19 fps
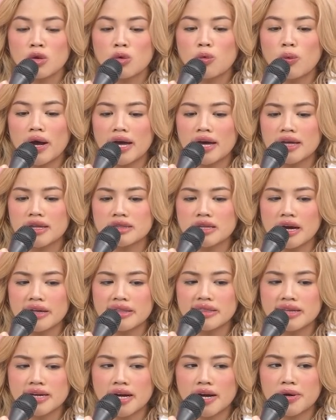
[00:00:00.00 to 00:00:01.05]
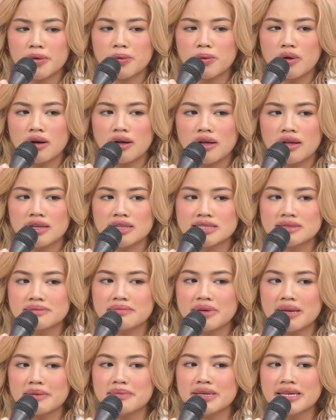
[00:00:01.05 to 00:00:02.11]
when I think I was
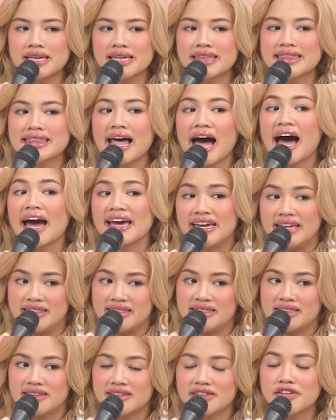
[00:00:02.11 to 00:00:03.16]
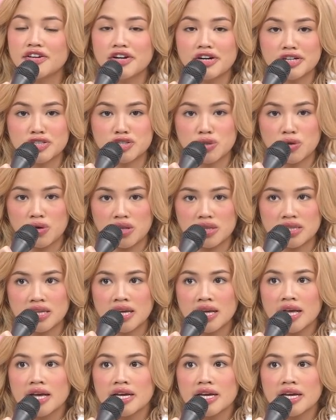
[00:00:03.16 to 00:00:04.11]
maybe 9 years old.